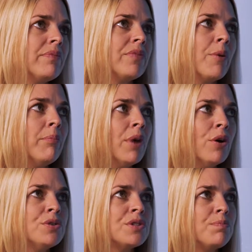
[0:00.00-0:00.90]
the
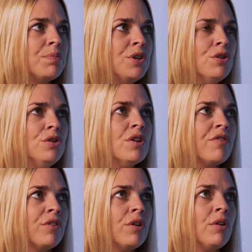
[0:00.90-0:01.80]
most
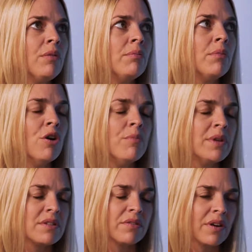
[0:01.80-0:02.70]
beautiful
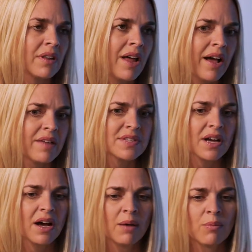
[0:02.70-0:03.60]
moments of our lives
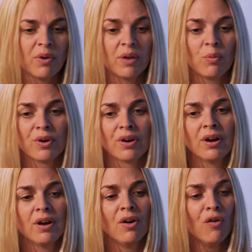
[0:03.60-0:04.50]
come when we're
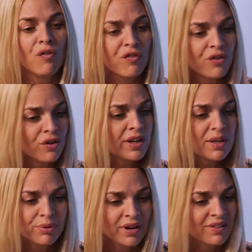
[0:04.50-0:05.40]
fully
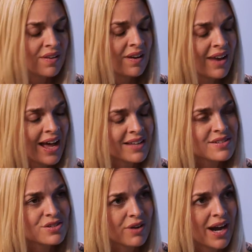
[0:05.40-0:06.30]
present and not
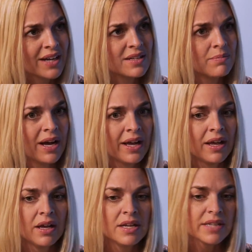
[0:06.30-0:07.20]
distracted by
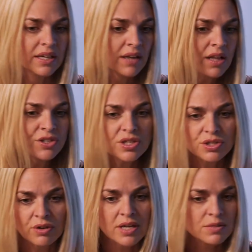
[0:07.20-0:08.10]
technology,
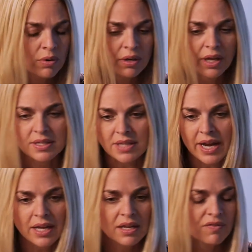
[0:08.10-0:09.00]
stress, work,
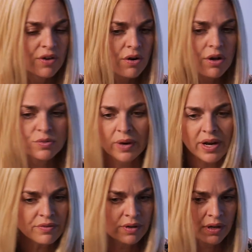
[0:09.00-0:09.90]
anxiety, phone calls,
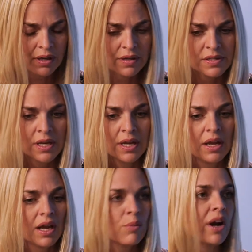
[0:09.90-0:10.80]
whatever it is.
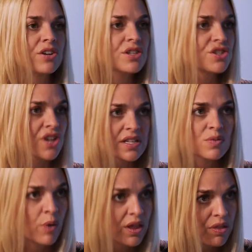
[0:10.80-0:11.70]
And we're actually just
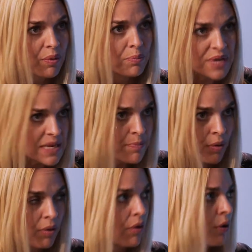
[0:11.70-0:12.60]
with
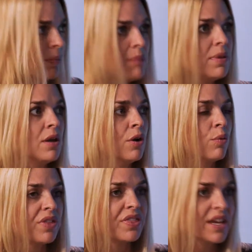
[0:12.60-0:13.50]
people, or maybe
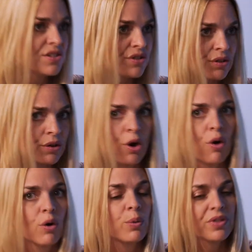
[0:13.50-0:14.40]
with nature,
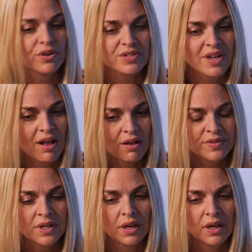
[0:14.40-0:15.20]
or with ourselves.